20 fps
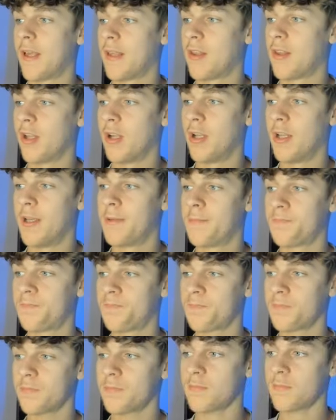essentially,
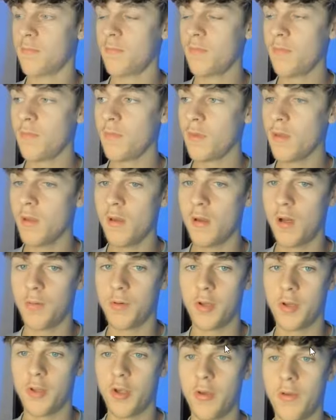I'm
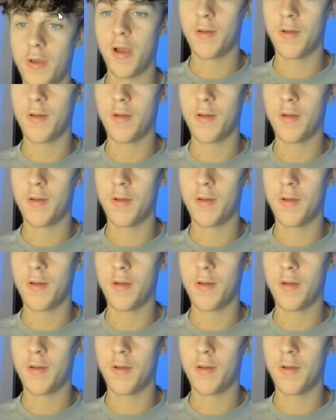going to show